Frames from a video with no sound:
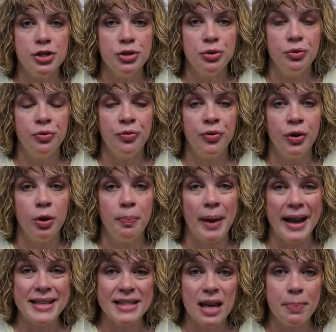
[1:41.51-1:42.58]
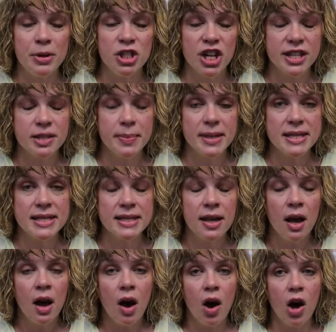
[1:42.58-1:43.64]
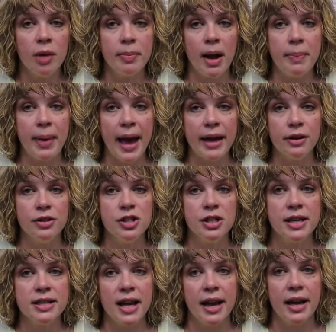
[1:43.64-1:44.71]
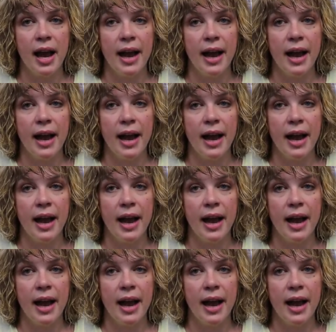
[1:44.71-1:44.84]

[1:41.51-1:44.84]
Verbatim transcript: do full bicep adjustments on my patterns because I,